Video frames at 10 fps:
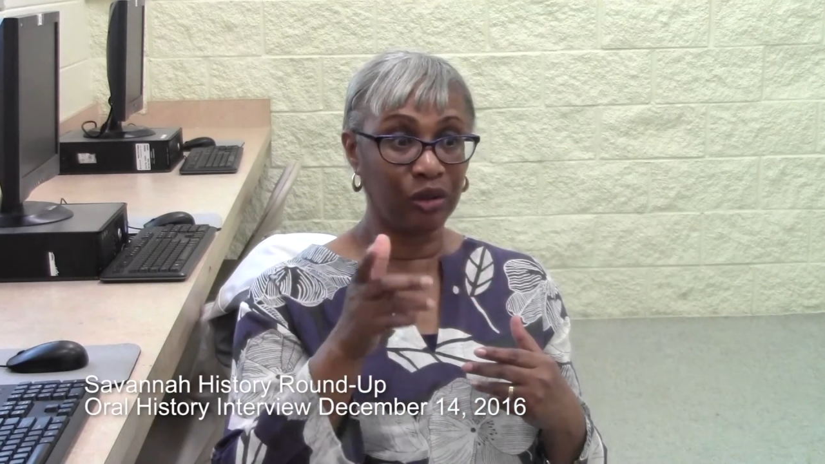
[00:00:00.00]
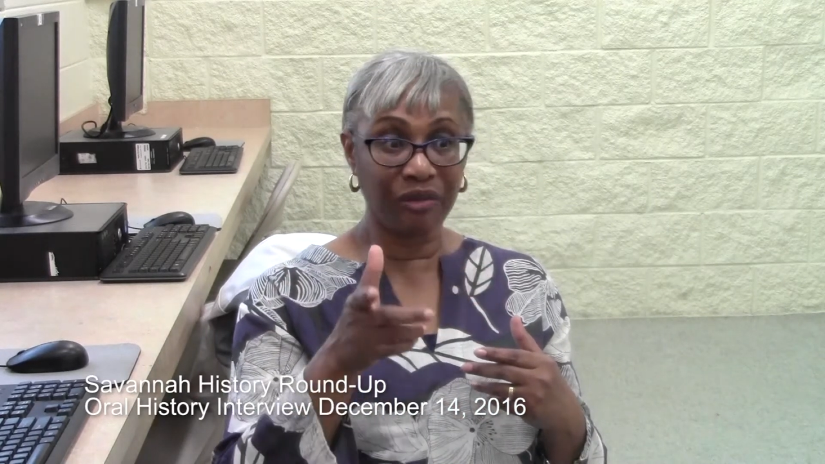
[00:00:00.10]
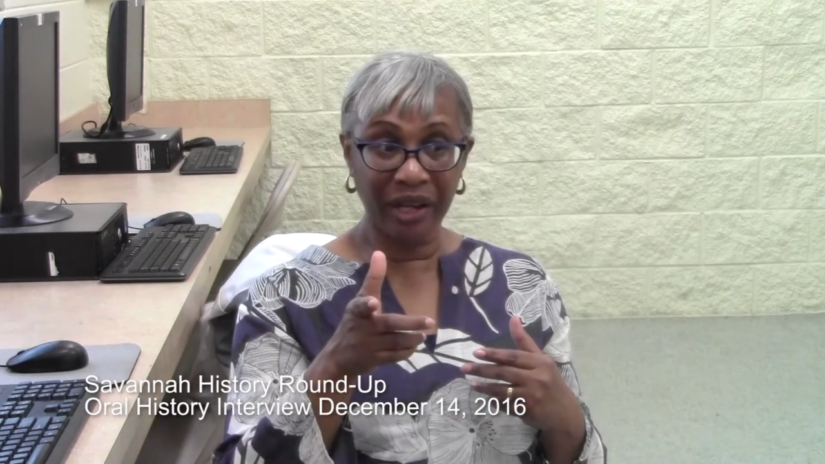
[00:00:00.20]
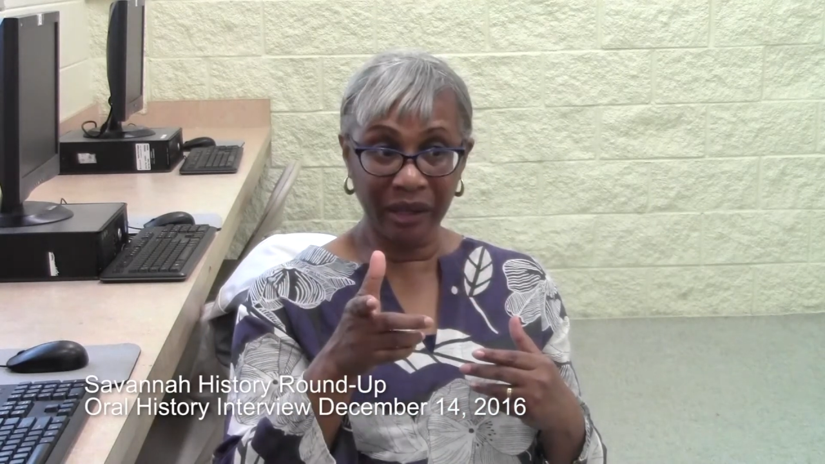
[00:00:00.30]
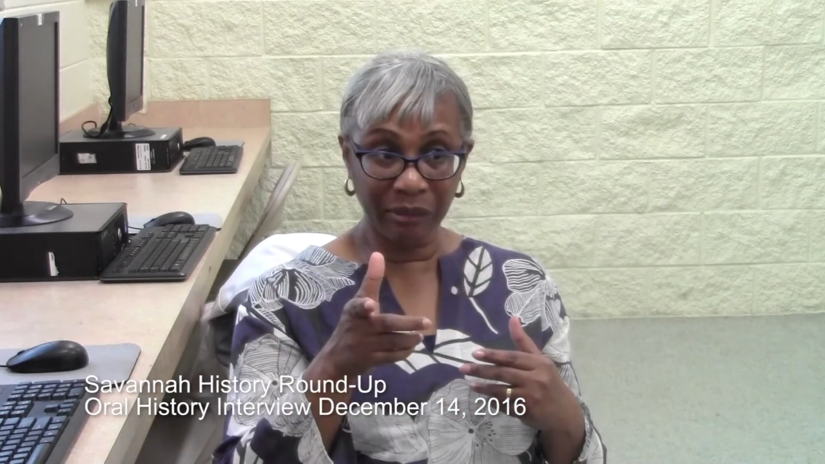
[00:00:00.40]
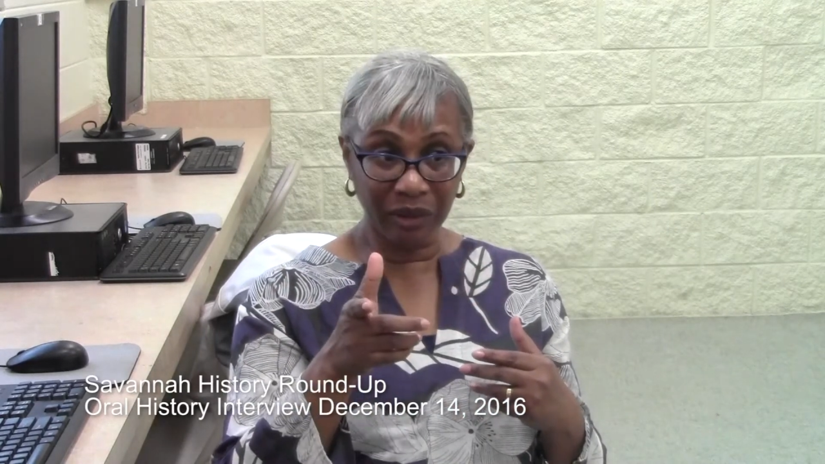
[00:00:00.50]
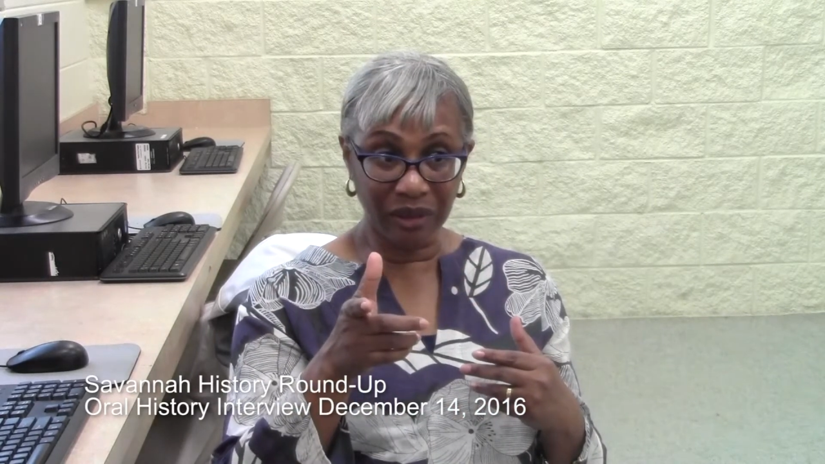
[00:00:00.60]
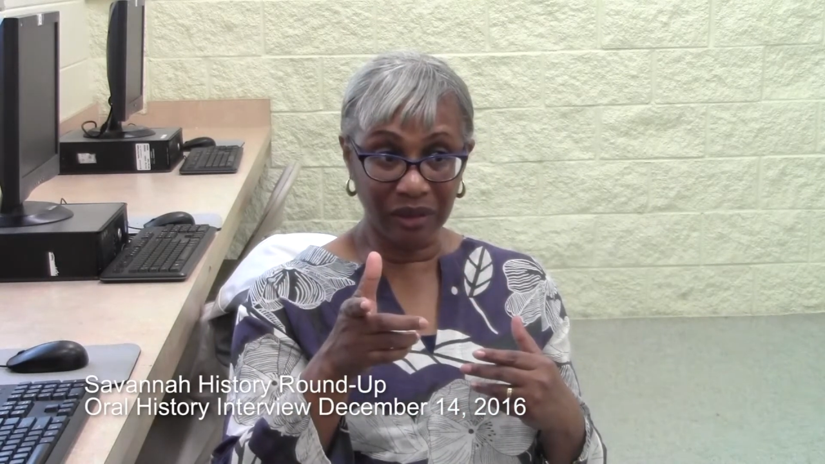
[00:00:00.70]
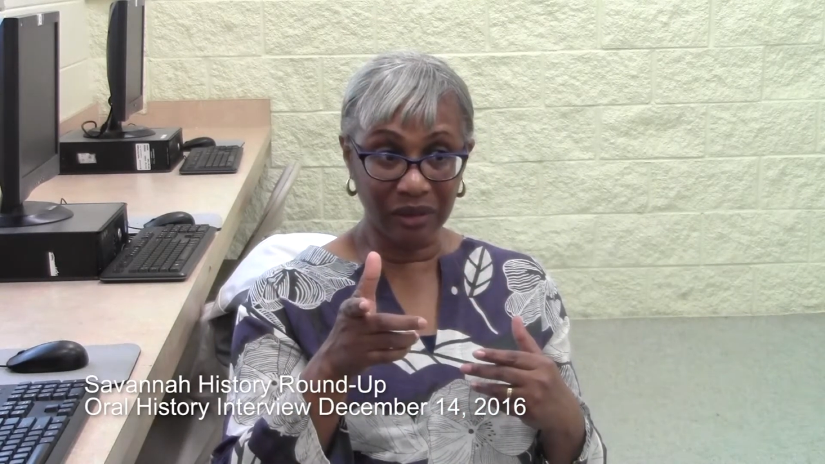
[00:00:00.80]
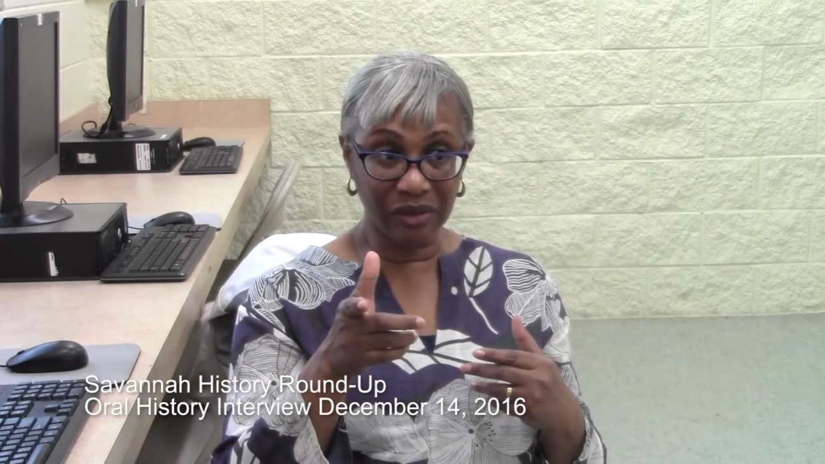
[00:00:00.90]

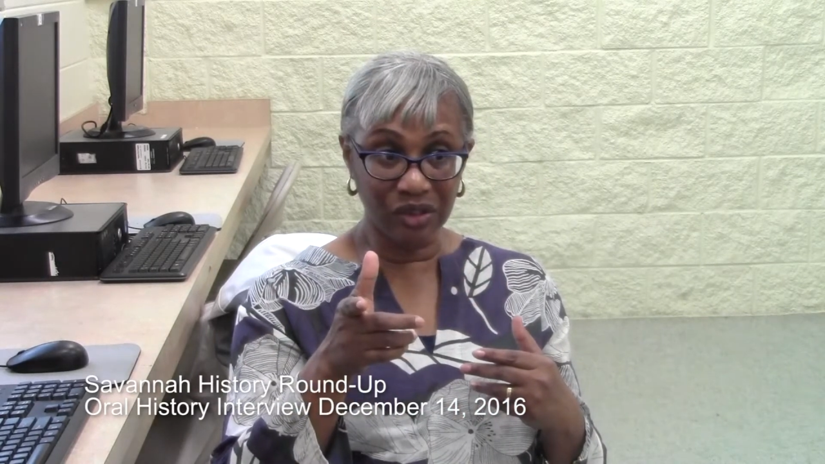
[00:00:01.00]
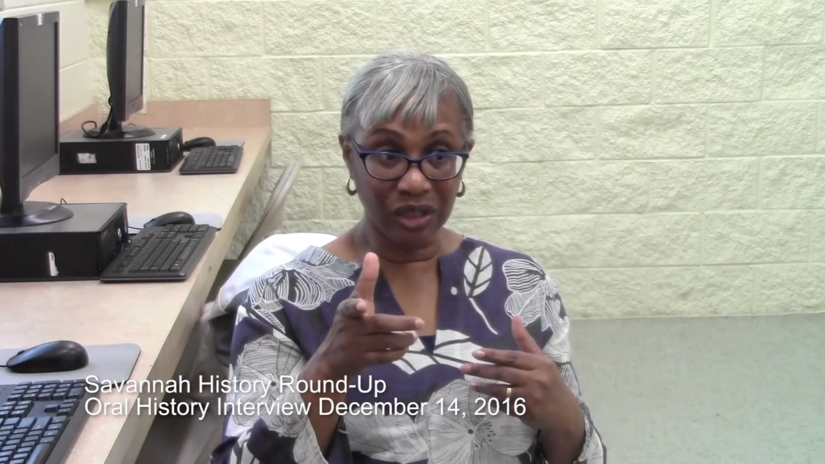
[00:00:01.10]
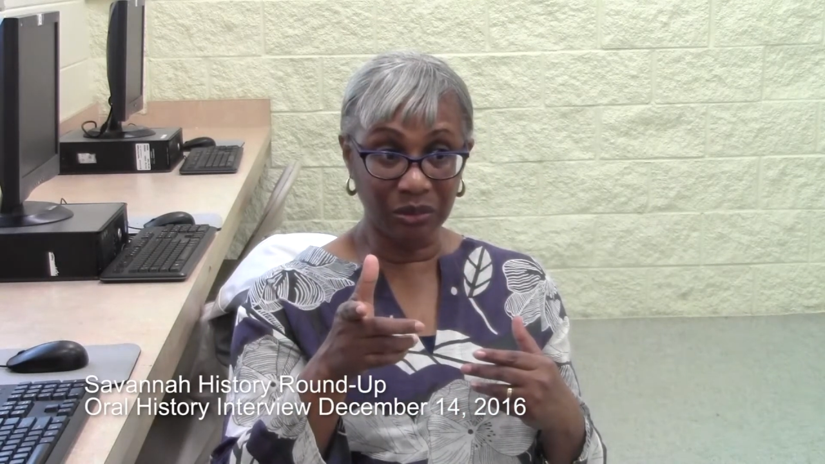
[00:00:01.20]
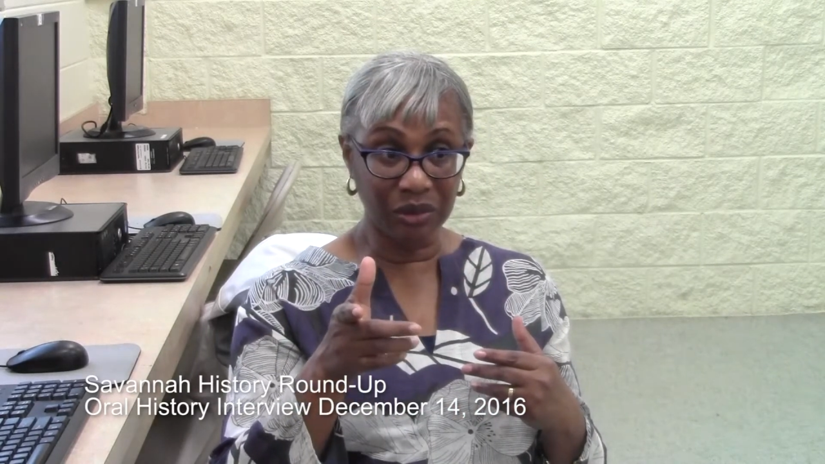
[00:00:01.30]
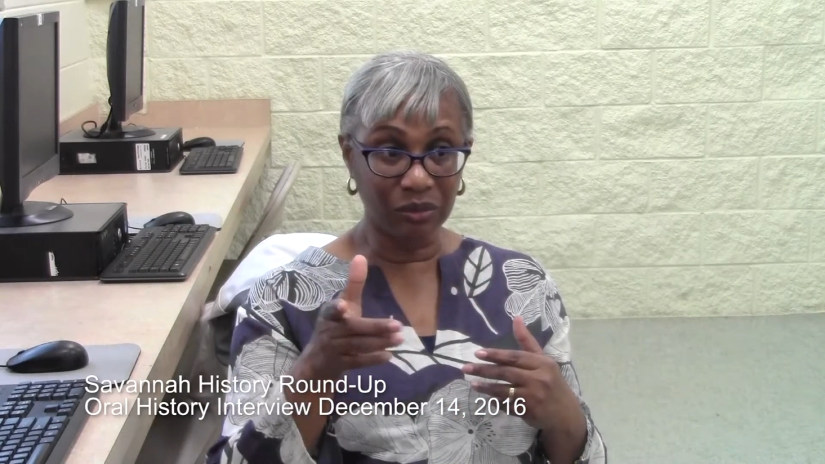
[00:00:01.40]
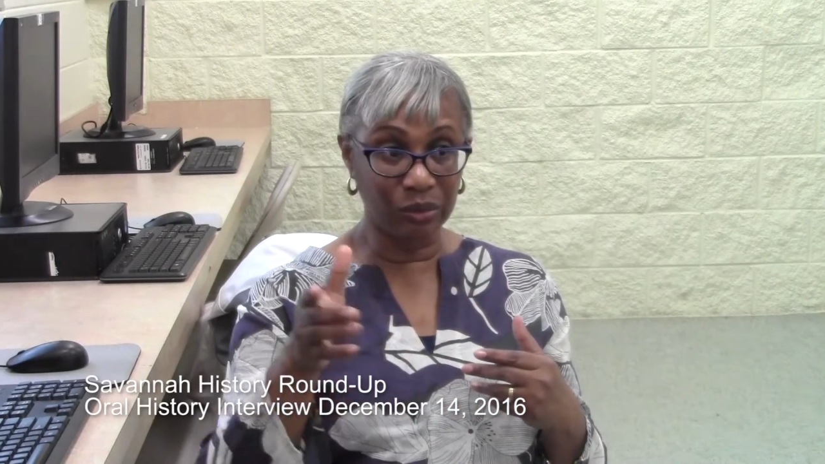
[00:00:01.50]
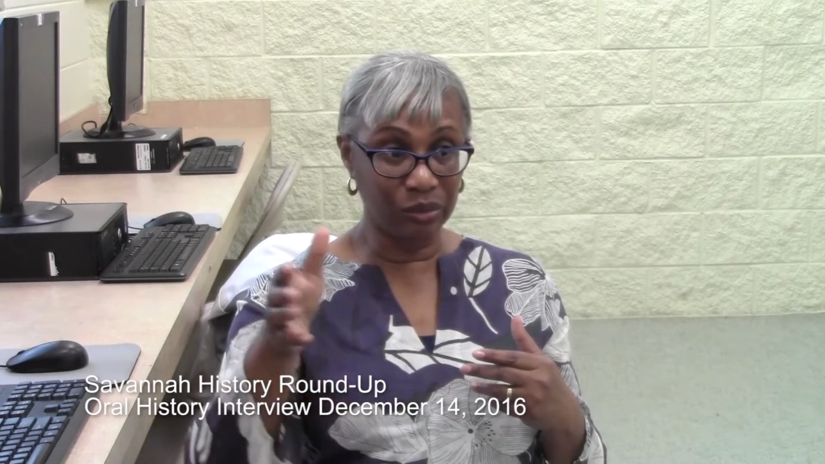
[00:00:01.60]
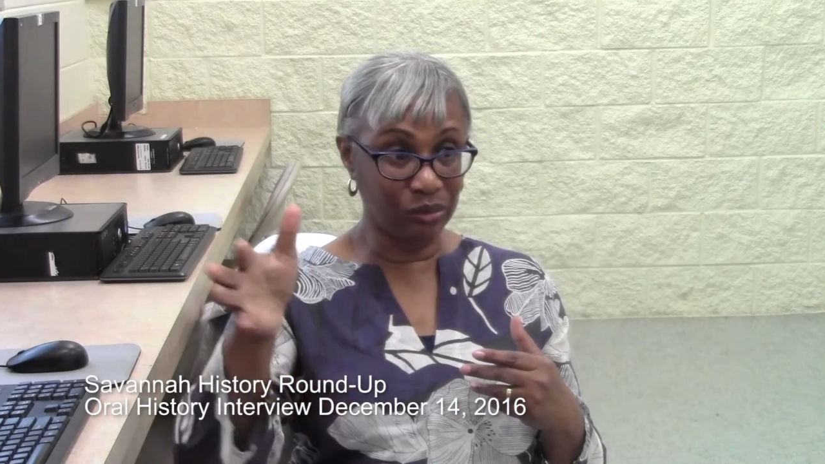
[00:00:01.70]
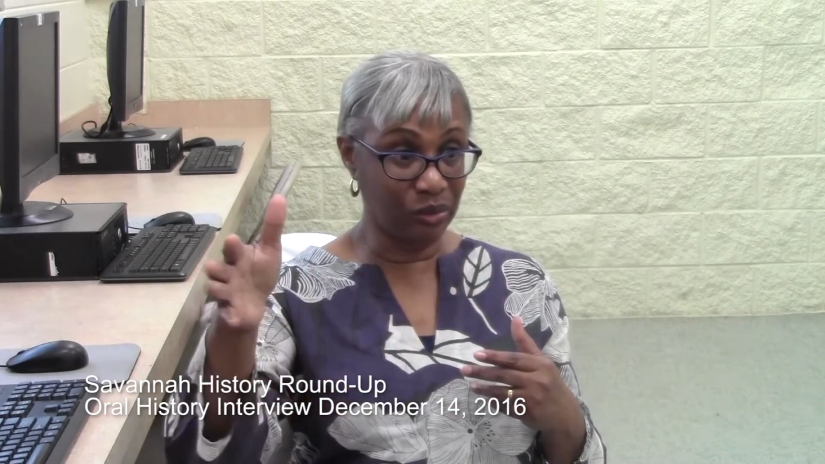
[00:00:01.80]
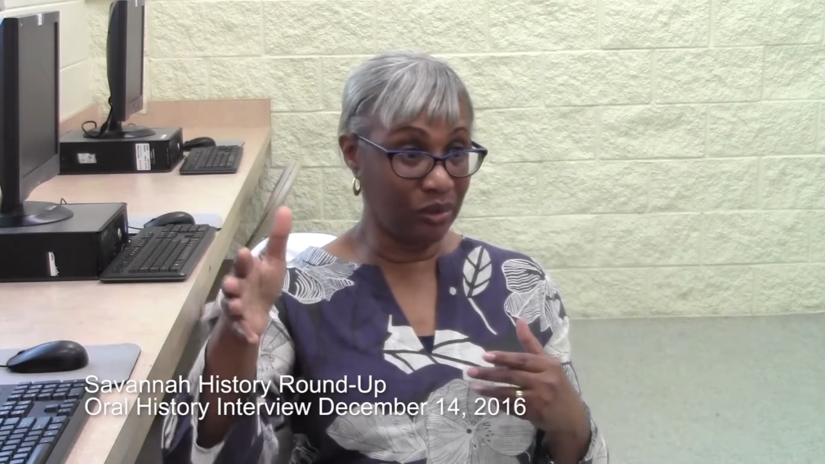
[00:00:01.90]
grandmother or
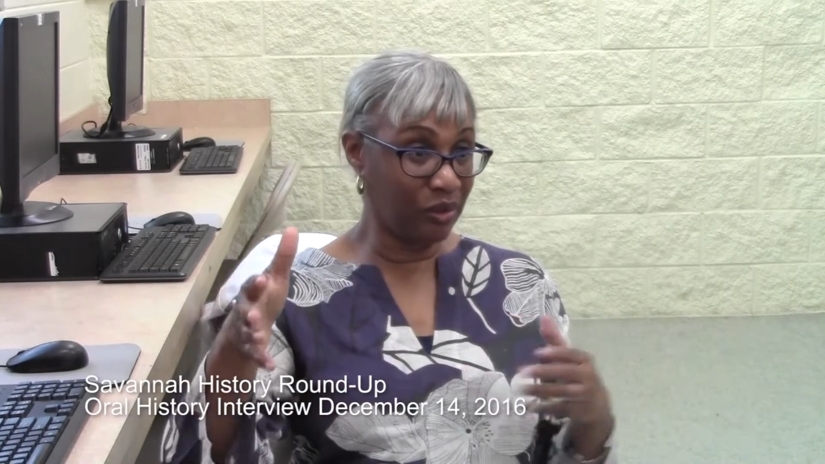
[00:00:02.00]
something were